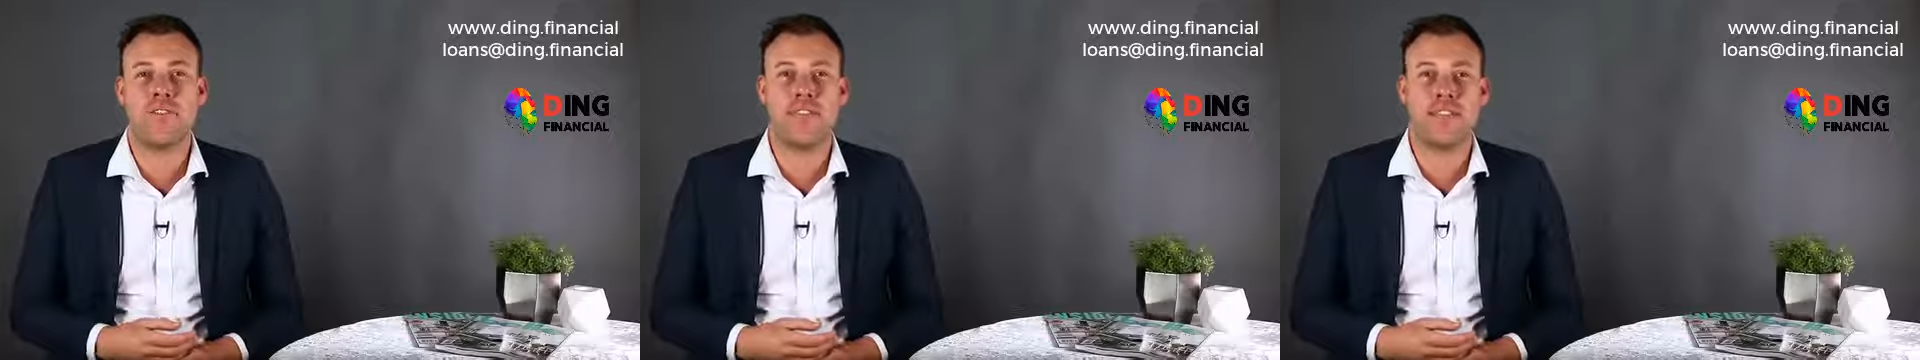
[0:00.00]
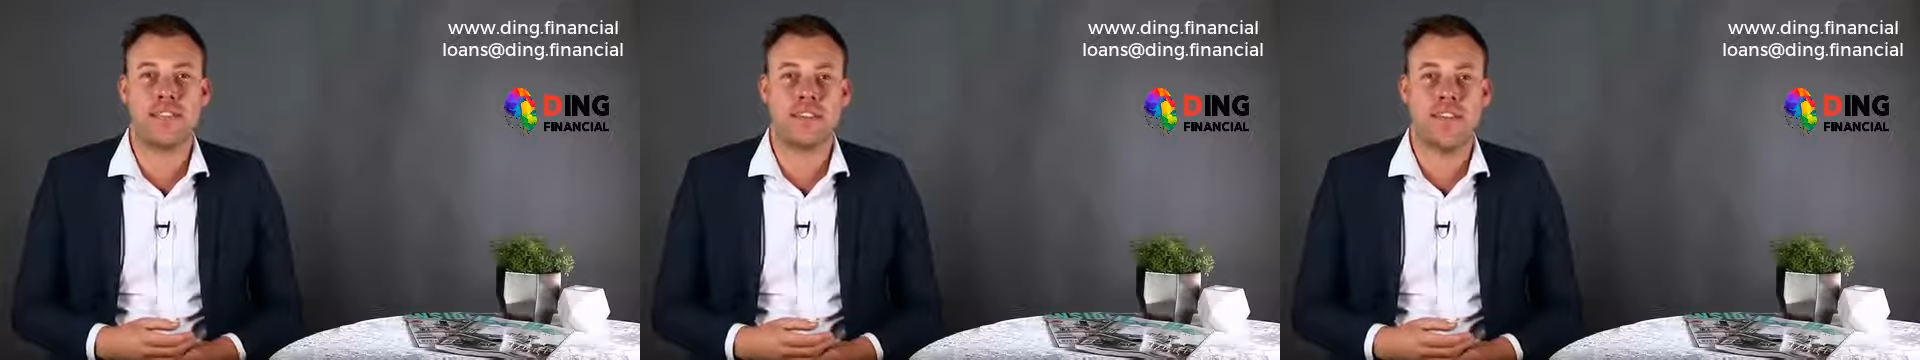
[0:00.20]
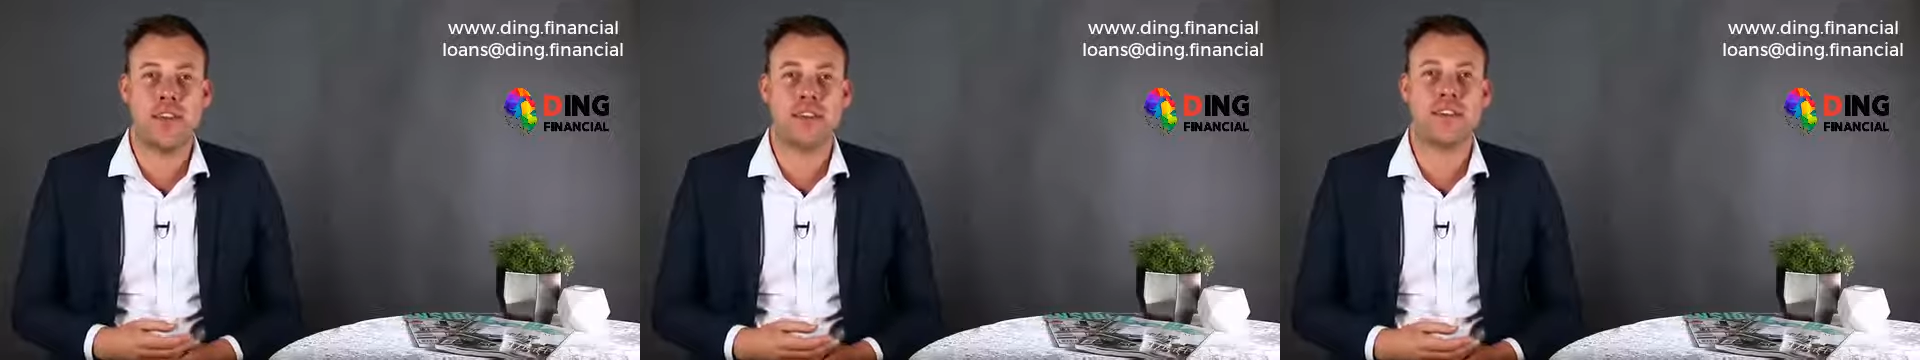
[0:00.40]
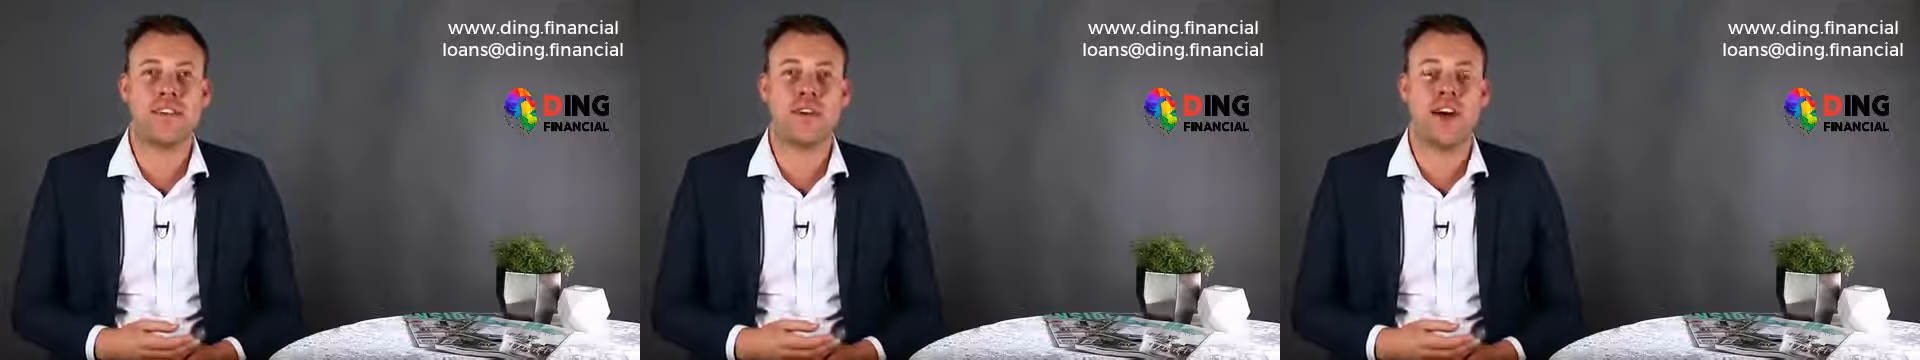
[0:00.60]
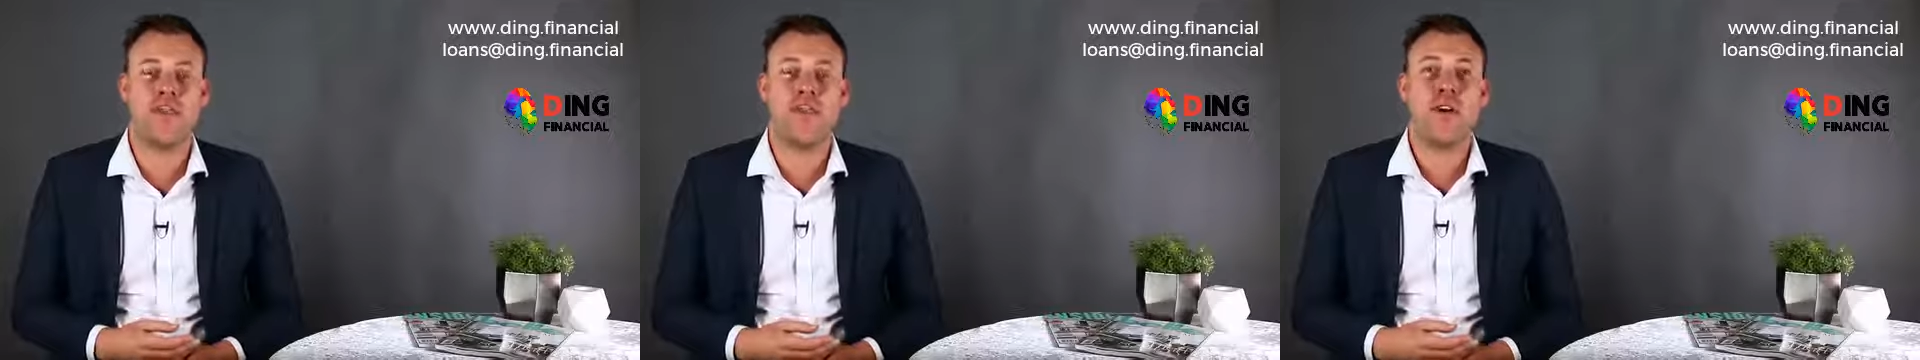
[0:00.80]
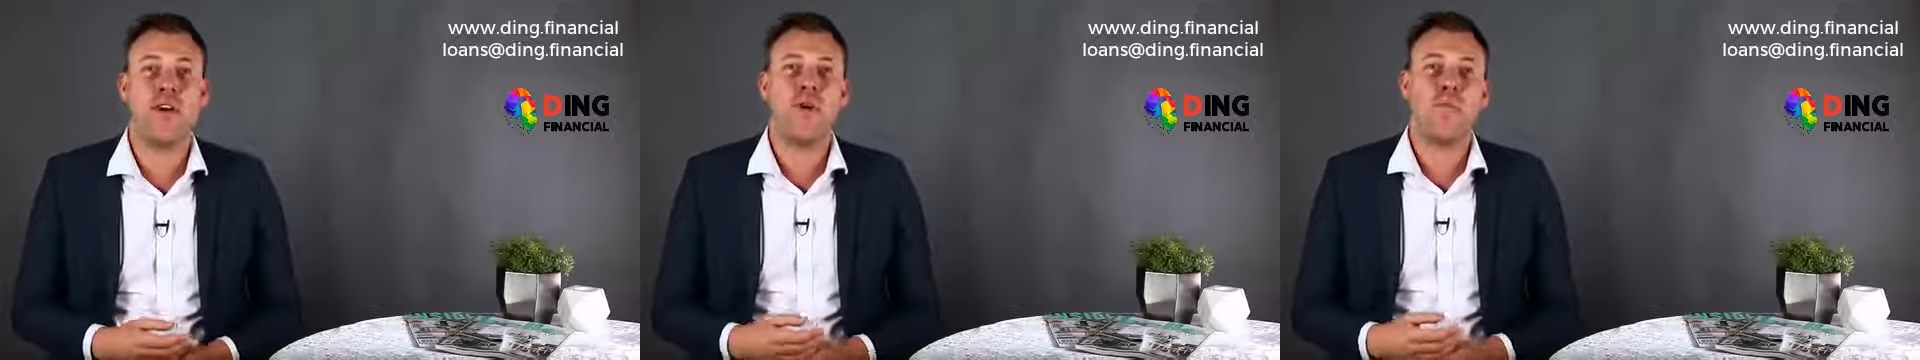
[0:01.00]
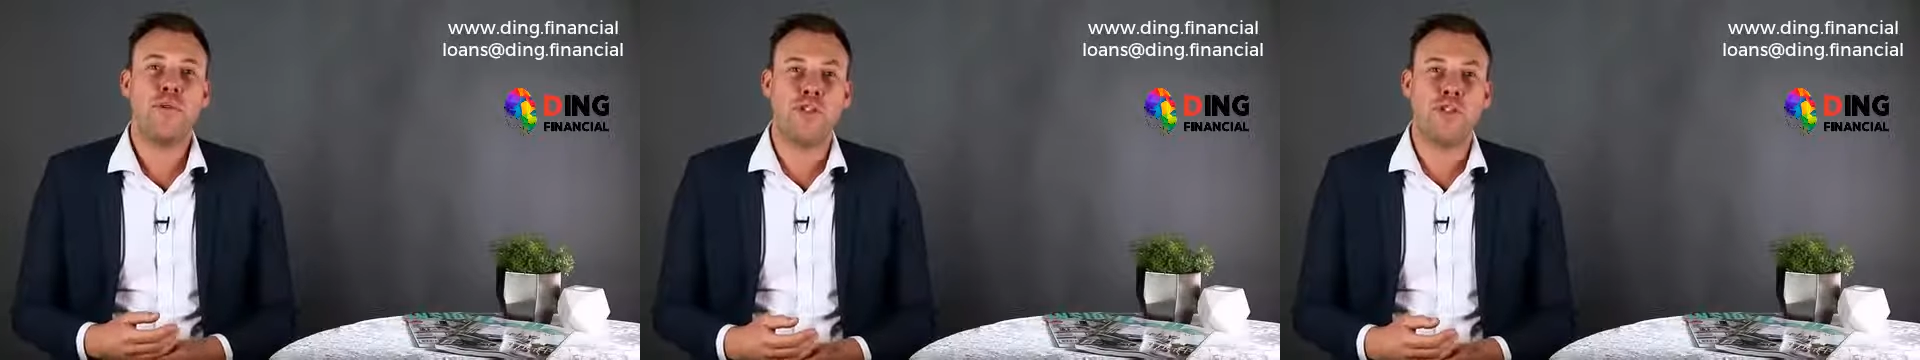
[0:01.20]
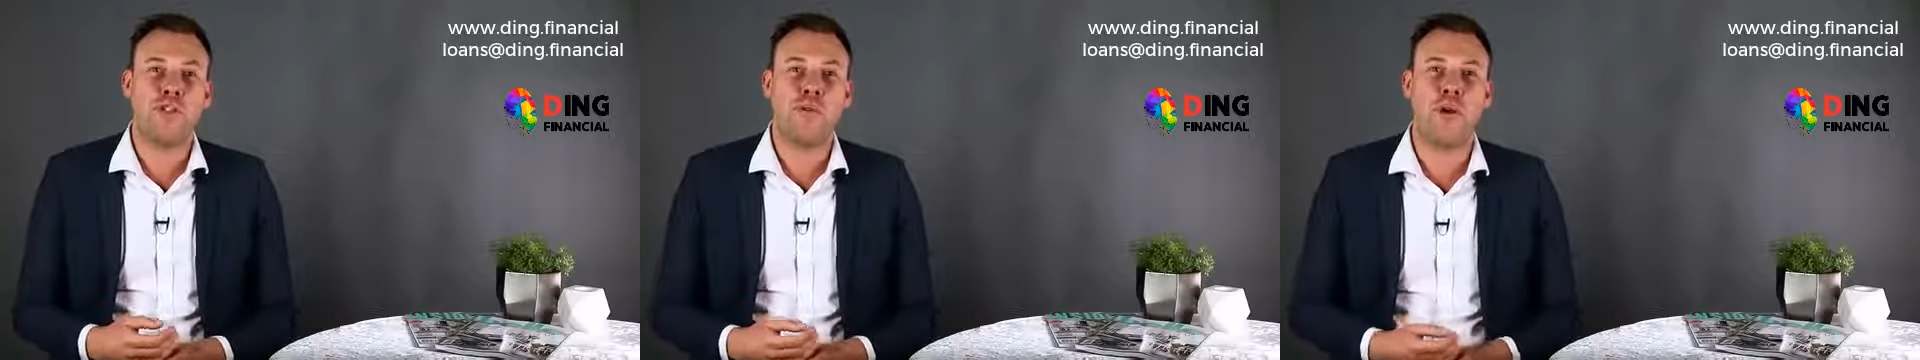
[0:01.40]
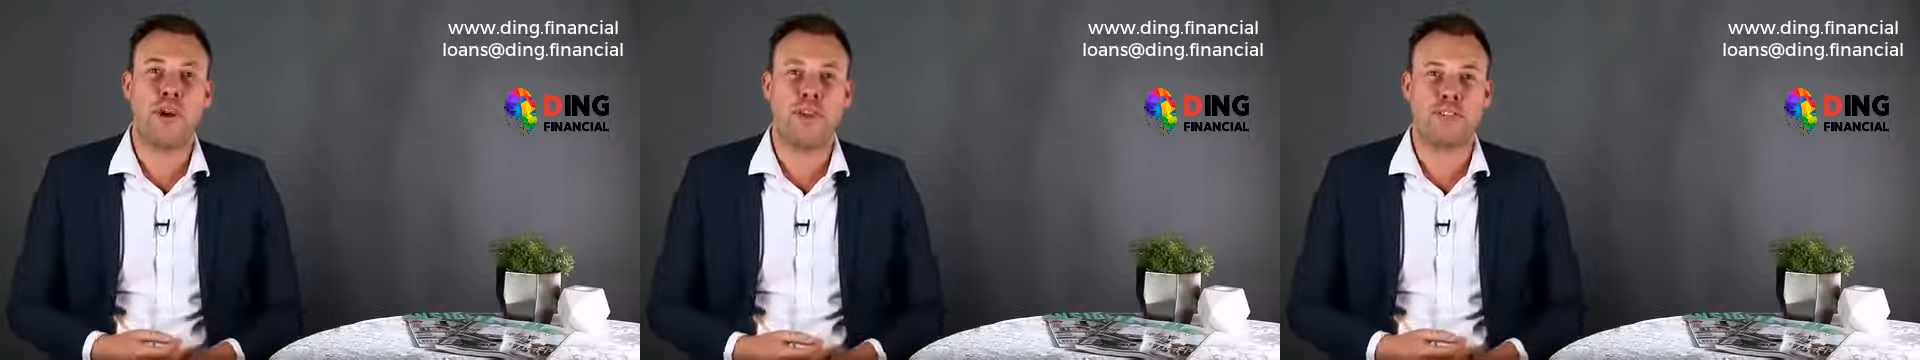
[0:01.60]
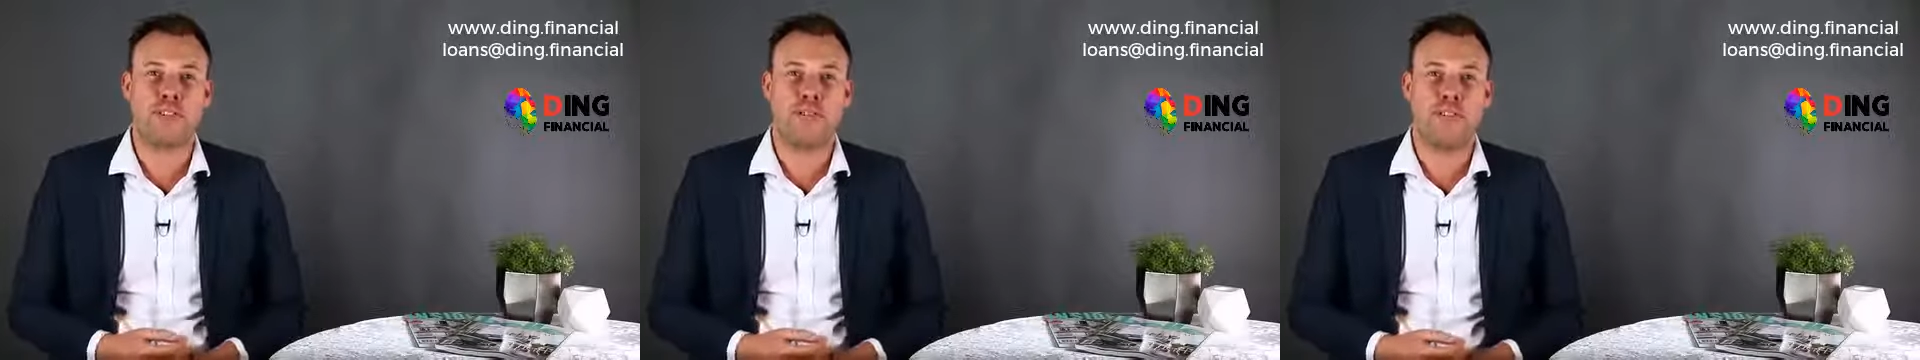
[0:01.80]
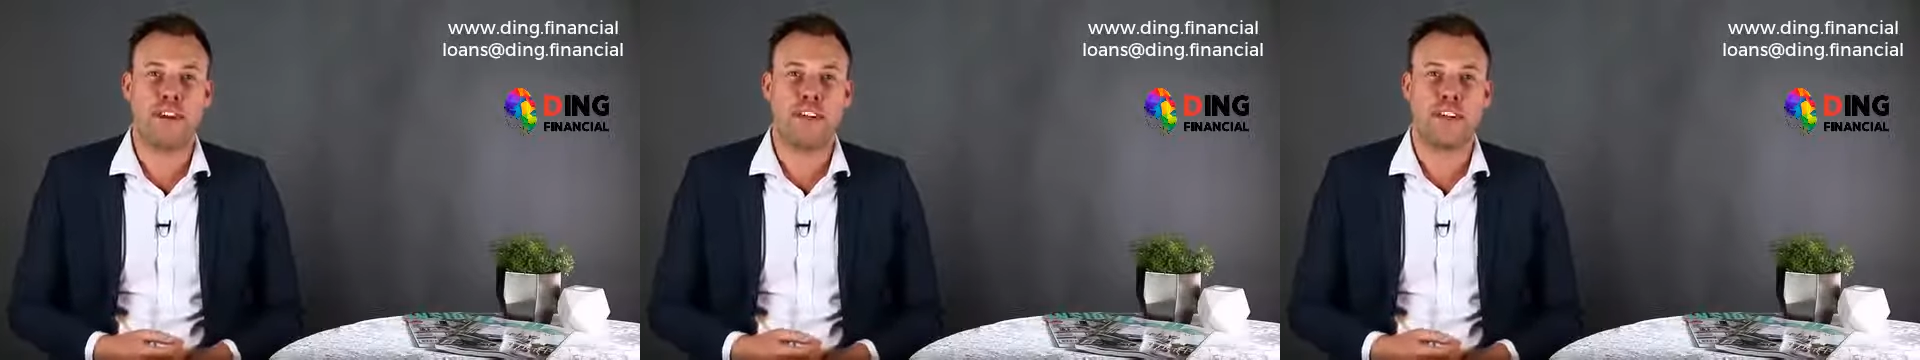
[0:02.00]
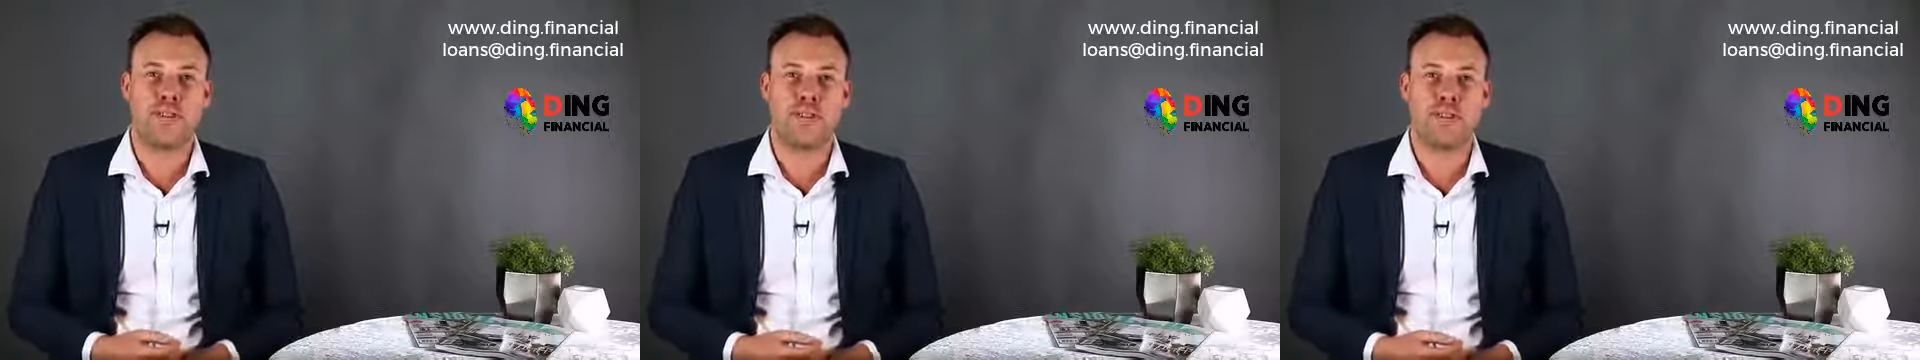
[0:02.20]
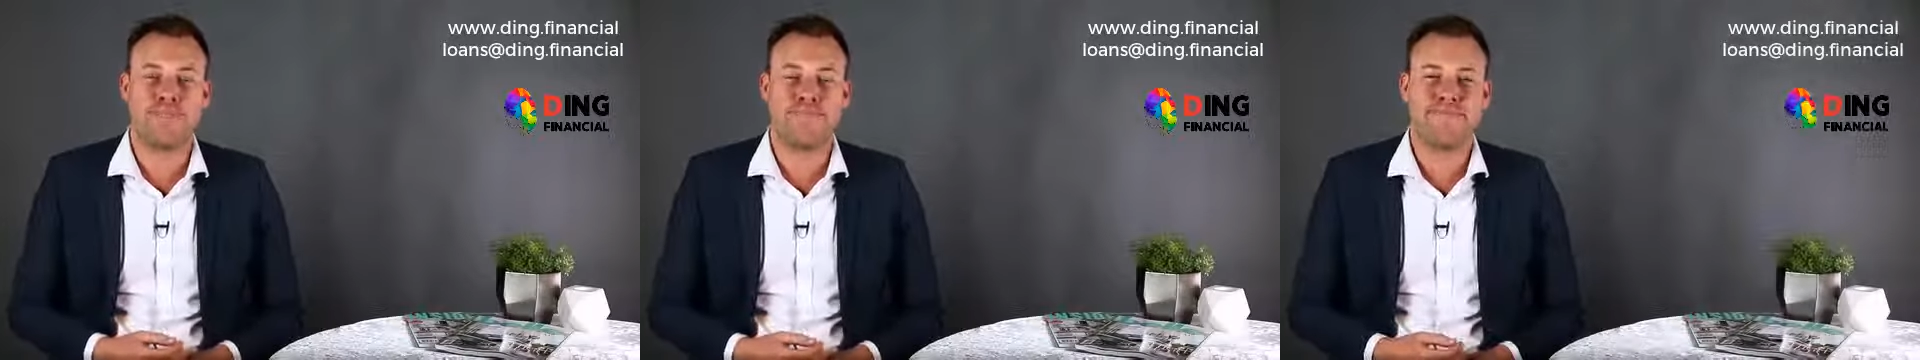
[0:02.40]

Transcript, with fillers: of this loan type with your mortgage professional.